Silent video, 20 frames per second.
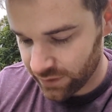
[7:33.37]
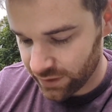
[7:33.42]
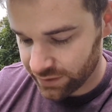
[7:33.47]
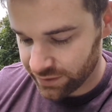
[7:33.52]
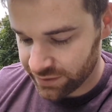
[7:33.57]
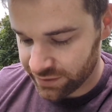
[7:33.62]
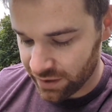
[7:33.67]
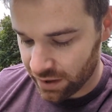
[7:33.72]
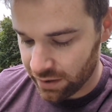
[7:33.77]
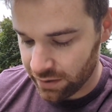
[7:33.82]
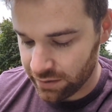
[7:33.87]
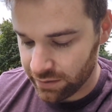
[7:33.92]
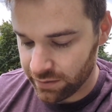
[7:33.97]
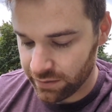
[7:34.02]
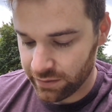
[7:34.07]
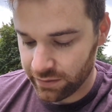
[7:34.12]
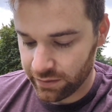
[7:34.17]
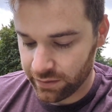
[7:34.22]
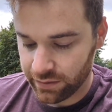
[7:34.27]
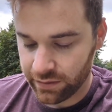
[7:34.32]
So
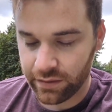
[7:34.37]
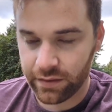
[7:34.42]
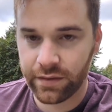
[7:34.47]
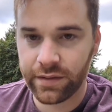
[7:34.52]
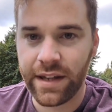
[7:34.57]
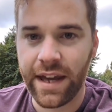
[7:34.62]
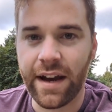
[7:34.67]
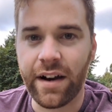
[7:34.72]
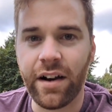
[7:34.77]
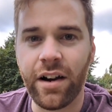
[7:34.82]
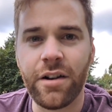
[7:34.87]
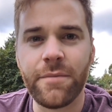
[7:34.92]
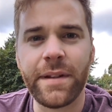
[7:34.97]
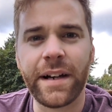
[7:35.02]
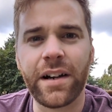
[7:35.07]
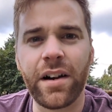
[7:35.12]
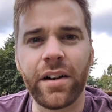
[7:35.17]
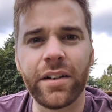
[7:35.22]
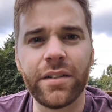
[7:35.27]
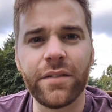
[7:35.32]
yeah, I hope
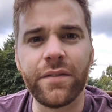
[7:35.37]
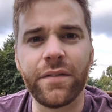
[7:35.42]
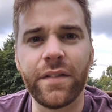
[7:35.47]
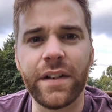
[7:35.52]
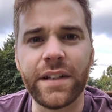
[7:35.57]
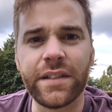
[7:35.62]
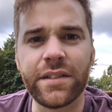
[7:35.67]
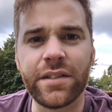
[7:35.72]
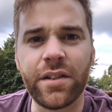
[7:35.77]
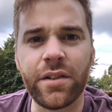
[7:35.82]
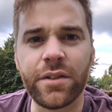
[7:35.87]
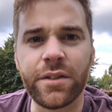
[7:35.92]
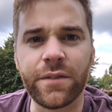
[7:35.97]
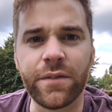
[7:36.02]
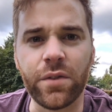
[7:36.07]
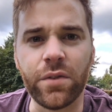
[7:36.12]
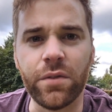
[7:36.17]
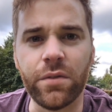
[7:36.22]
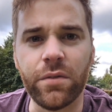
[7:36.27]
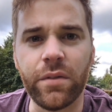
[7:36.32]
that kind of is
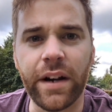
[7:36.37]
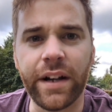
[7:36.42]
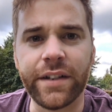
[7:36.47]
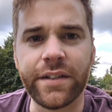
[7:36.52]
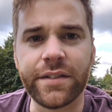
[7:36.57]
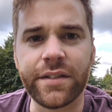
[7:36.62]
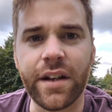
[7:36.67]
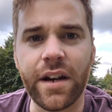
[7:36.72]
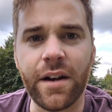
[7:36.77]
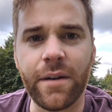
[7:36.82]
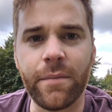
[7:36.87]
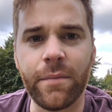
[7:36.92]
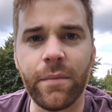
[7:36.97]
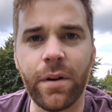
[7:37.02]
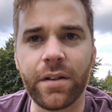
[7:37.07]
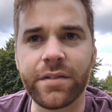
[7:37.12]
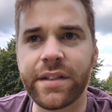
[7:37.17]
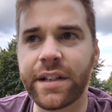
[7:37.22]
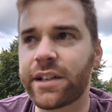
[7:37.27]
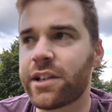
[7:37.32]
useful, and
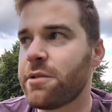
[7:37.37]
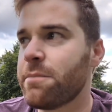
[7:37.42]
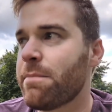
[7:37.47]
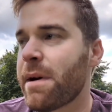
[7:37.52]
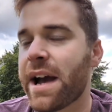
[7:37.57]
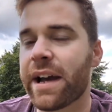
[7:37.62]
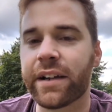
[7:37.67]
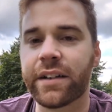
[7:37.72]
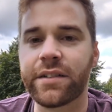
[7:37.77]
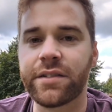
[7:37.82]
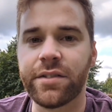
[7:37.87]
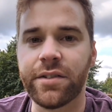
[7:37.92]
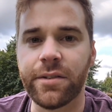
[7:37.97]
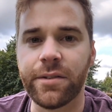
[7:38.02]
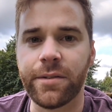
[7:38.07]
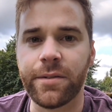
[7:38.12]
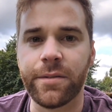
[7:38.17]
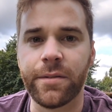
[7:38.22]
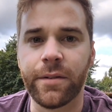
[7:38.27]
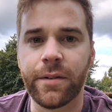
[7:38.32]
I'll take you back
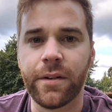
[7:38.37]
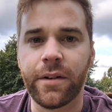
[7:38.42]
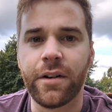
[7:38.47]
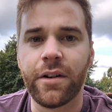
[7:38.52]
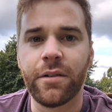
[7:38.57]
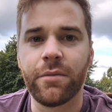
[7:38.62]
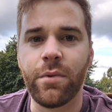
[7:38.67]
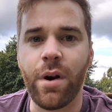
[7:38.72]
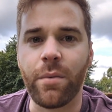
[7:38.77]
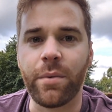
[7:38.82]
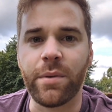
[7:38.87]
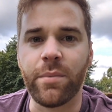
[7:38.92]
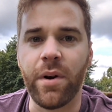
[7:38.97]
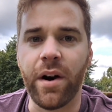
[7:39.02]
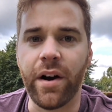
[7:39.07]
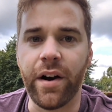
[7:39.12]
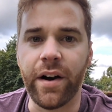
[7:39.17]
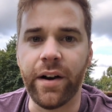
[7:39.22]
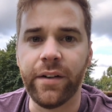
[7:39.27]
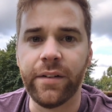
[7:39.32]
to where we
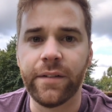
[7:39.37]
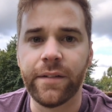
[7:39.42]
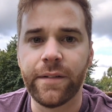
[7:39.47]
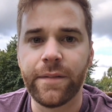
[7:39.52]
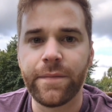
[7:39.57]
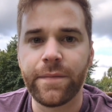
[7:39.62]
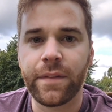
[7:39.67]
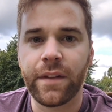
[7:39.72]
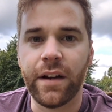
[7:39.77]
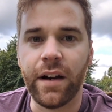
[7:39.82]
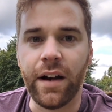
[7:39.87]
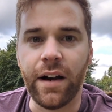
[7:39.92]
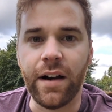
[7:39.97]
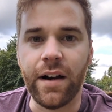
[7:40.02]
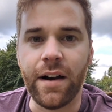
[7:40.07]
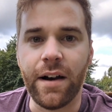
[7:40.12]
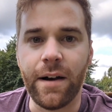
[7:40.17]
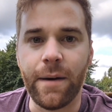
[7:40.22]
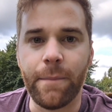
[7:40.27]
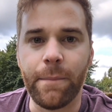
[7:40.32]
were,
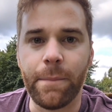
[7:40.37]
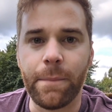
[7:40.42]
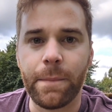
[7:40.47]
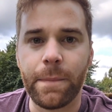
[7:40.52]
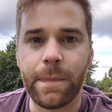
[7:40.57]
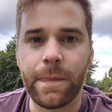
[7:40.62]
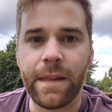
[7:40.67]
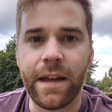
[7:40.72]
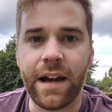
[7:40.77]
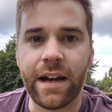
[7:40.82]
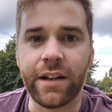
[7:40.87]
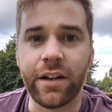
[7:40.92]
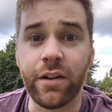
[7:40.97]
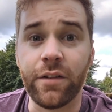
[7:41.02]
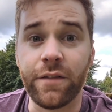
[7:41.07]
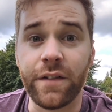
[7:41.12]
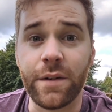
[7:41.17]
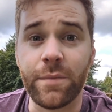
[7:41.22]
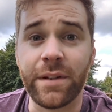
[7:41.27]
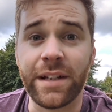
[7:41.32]
and
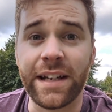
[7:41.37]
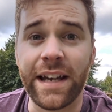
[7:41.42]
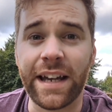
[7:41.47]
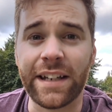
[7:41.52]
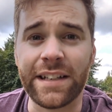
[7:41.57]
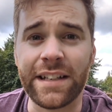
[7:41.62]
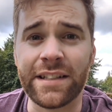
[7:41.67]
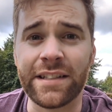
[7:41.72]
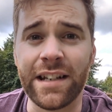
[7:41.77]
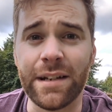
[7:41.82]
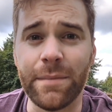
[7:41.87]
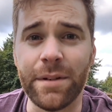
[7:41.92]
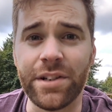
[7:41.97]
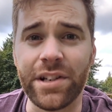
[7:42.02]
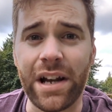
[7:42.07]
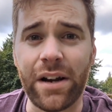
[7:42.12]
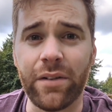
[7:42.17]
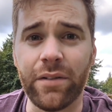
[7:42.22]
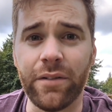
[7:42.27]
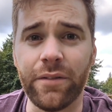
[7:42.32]
hopefully we can get a decent
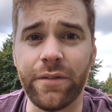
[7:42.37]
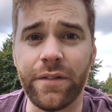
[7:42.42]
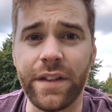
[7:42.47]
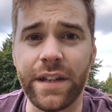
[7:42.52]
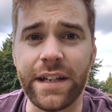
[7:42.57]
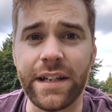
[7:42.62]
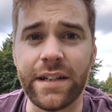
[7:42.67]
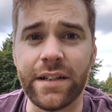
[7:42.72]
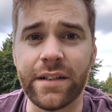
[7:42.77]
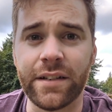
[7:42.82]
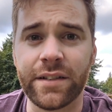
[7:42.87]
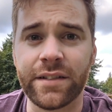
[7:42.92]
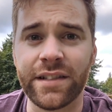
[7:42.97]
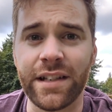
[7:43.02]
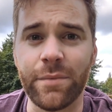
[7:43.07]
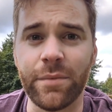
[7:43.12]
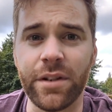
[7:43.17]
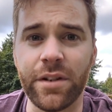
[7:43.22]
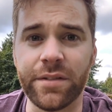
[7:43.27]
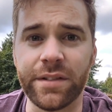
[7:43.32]
image out of the
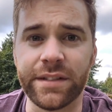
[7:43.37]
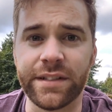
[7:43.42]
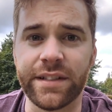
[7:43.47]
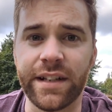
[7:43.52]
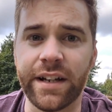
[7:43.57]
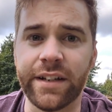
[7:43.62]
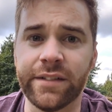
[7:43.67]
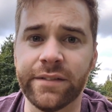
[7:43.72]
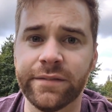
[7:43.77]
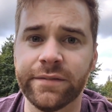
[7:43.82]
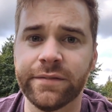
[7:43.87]
scene we're using today.